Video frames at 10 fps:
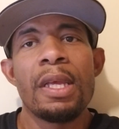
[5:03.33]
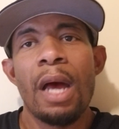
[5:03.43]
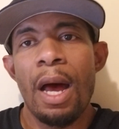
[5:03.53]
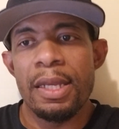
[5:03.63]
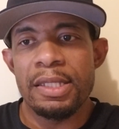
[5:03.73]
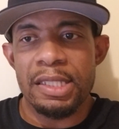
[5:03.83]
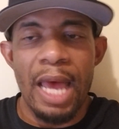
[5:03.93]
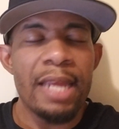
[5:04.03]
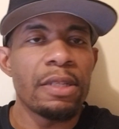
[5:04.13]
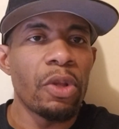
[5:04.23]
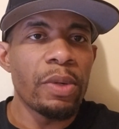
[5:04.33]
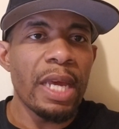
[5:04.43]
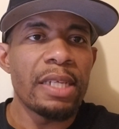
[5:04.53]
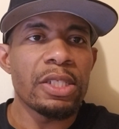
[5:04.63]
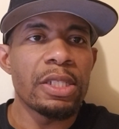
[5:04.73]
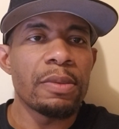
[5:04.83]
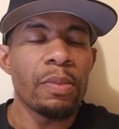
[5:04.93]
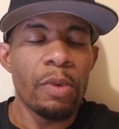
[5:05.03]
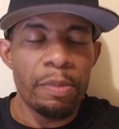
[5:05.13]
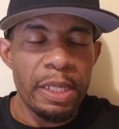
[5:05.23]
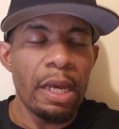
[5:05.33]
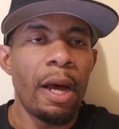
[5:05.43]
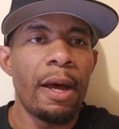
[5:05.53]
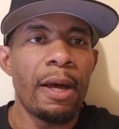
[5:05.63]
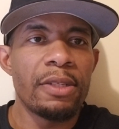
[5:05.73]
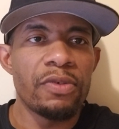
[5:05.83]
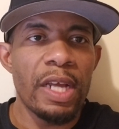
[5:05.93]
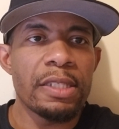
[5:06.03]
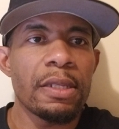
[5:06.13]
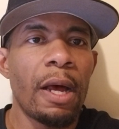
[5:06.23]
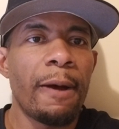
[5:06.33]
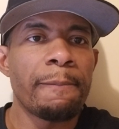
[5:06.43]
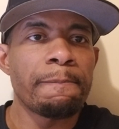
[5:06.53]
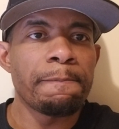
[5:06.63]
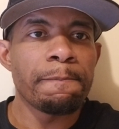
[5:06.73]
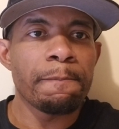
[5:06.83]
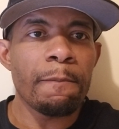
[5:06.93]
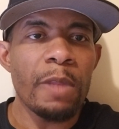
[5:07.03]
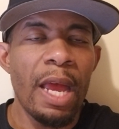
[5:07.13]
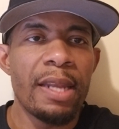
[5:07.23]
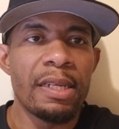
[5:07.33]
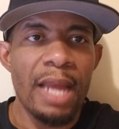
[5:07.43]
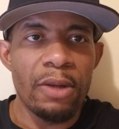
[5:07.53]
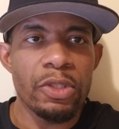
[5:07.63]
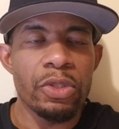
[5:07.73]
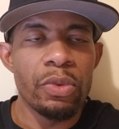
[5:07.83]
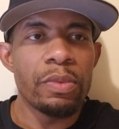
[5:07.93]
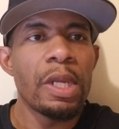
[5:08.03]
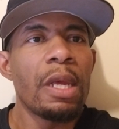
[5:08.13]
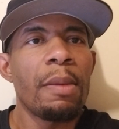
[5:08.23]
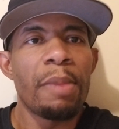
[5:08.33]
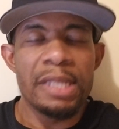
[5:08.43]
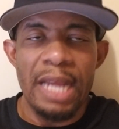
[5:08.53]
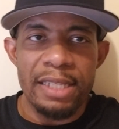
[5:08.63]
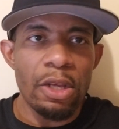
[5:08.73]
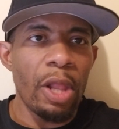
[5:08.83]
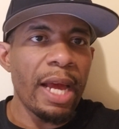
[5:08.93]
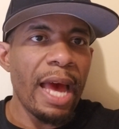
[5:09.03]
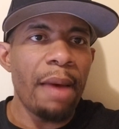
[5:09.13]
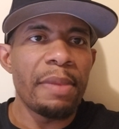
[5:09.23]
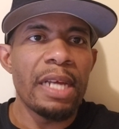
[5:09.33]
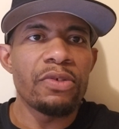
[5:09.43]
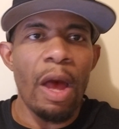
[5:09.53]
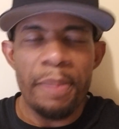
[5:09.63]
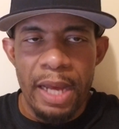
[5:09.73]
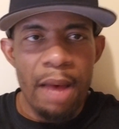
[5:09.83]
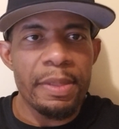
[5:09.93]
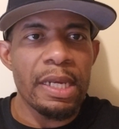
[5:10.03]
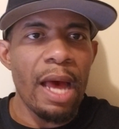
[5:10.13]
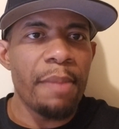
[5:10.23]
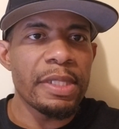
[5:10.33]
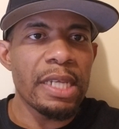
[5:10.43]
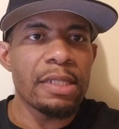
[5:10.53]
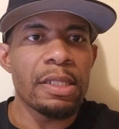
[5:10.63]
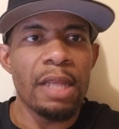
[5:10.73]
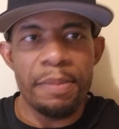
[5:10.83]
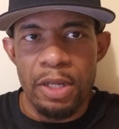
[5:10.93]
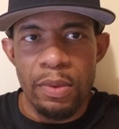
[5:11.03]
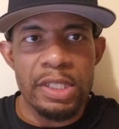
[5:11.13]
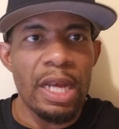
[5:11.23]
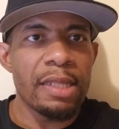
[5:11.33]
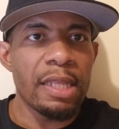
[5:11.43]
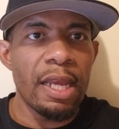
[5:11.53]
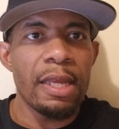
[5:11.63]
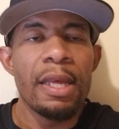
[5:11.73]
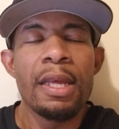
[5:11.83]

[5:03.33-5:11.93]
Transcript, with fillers: Uh, site and location will be uh, addressed um, and announced soon. But that's all I got, man. Drop a comment in the comment section. Let me know what y'all think.